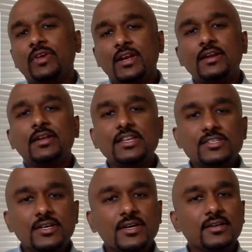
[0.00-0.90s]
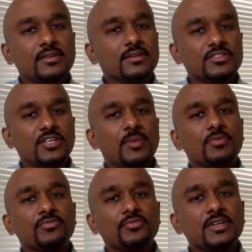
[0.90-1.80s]
didn't teach her the shape
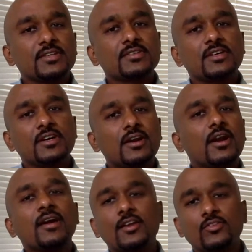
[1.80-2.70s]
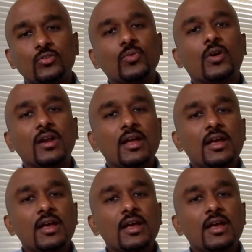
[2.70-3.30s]
of tusk, trunk, and so on.